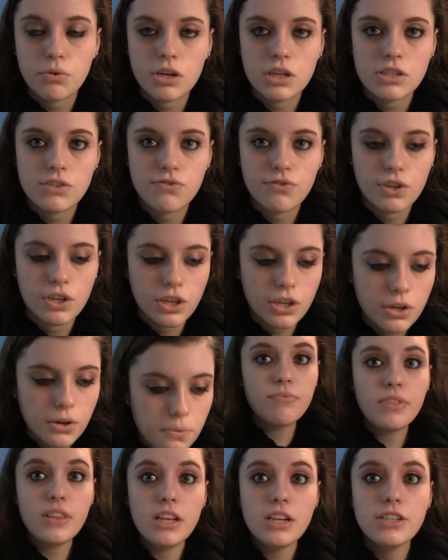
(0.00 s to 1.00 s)
works for
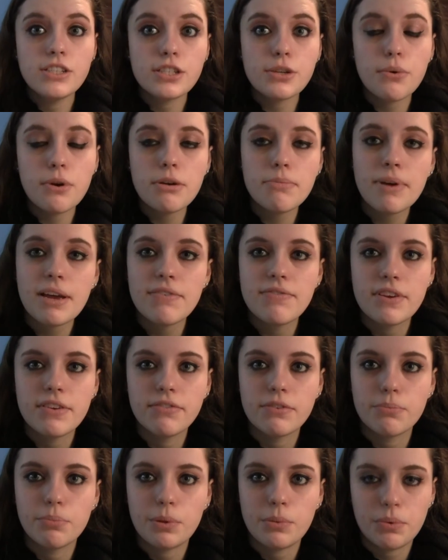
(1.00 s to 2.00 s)
you. So one of my
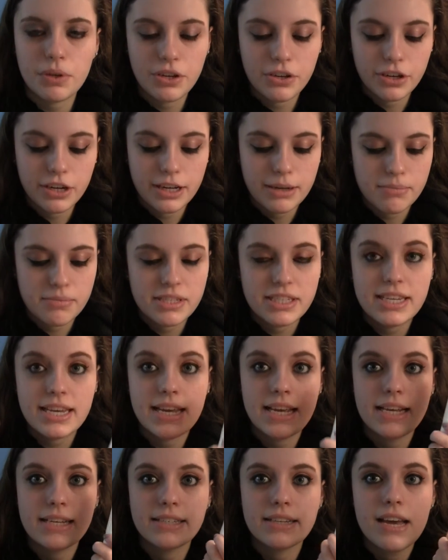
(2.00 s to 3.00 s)
favorite BB creams
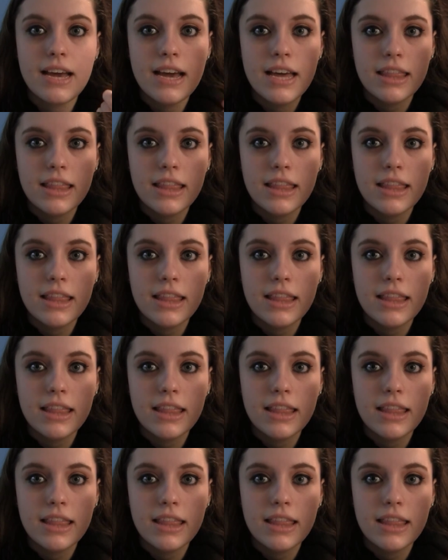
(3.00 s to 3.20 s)
is